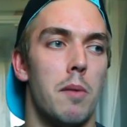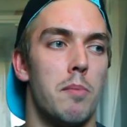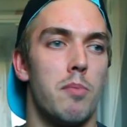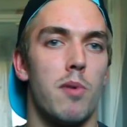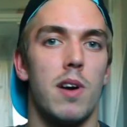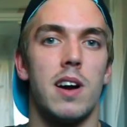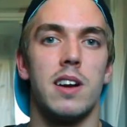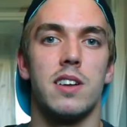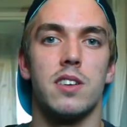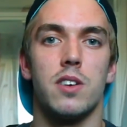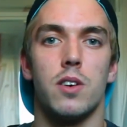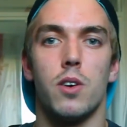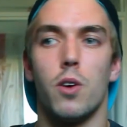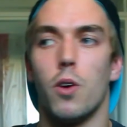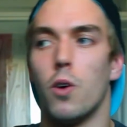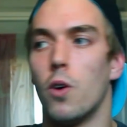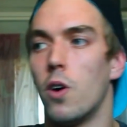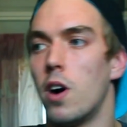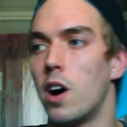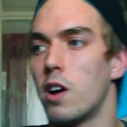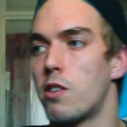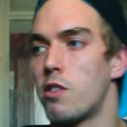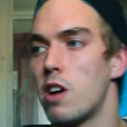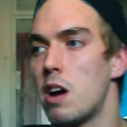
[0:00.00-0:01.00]
bread
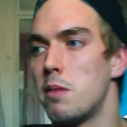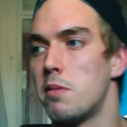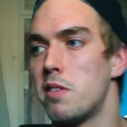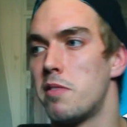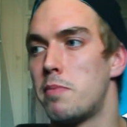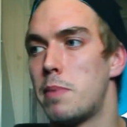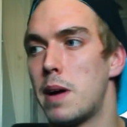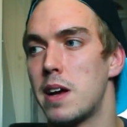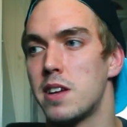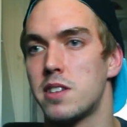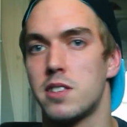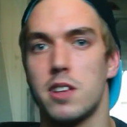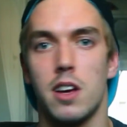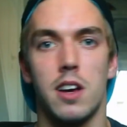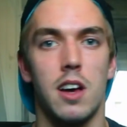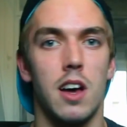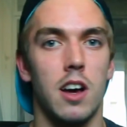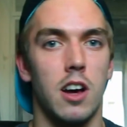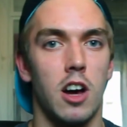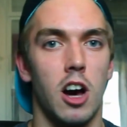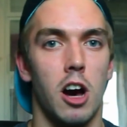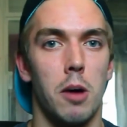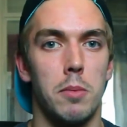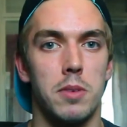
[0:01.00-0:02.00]
or a gram of pasta,
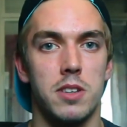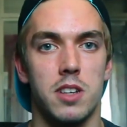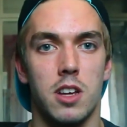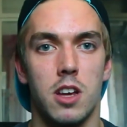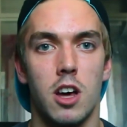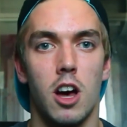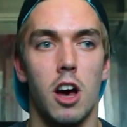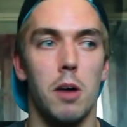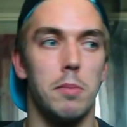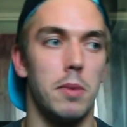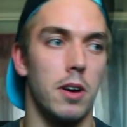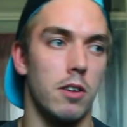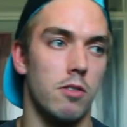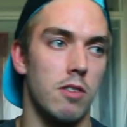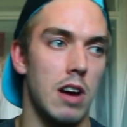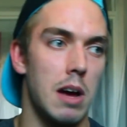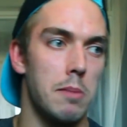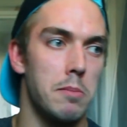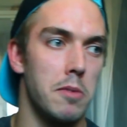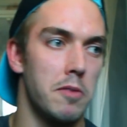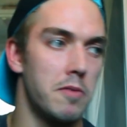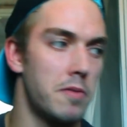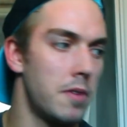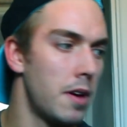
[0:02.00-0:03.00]
a carb is a carb. A
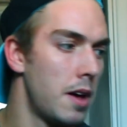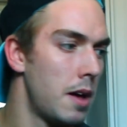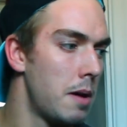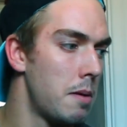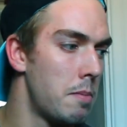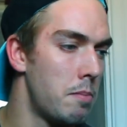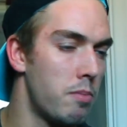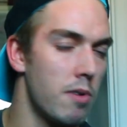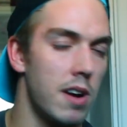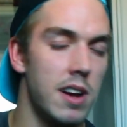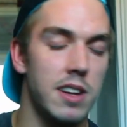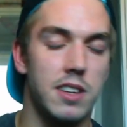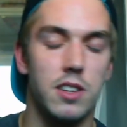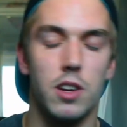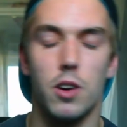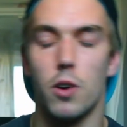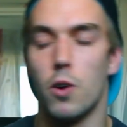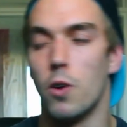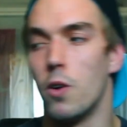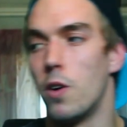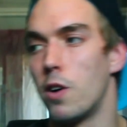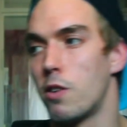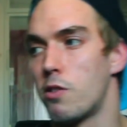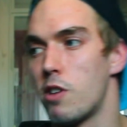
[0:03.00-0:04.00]
gram of bread
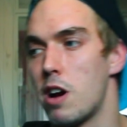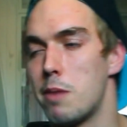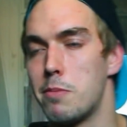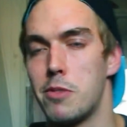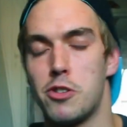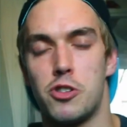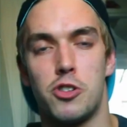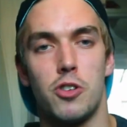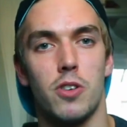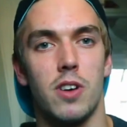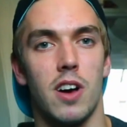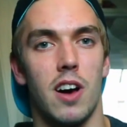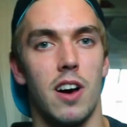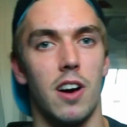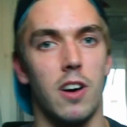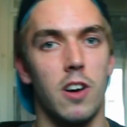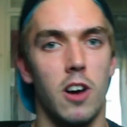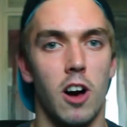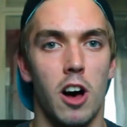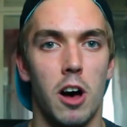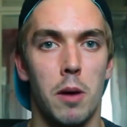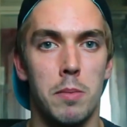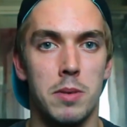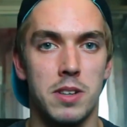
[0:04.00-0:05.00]
or a gram of sugar, a
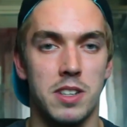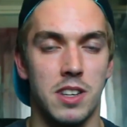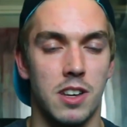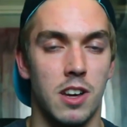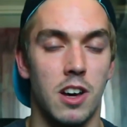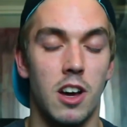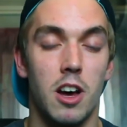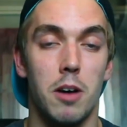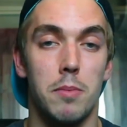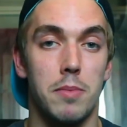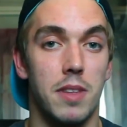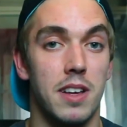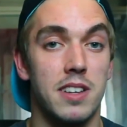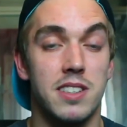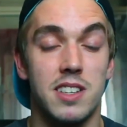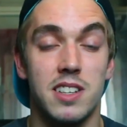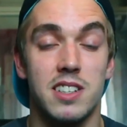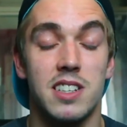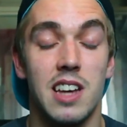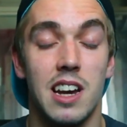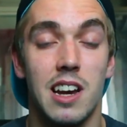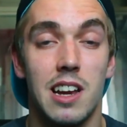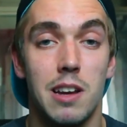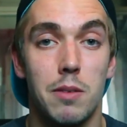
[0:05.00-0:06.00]
carb is a carb. That's
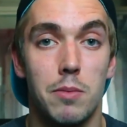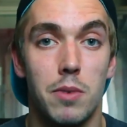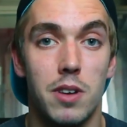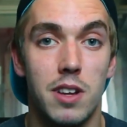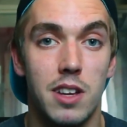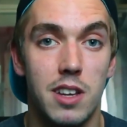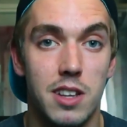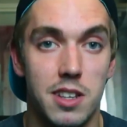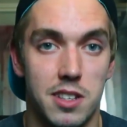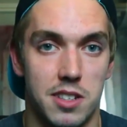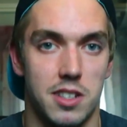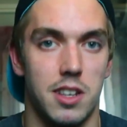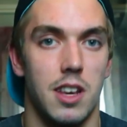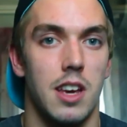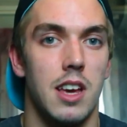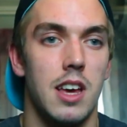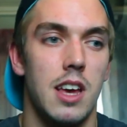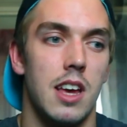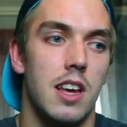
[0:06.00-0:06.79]
exactly what it is.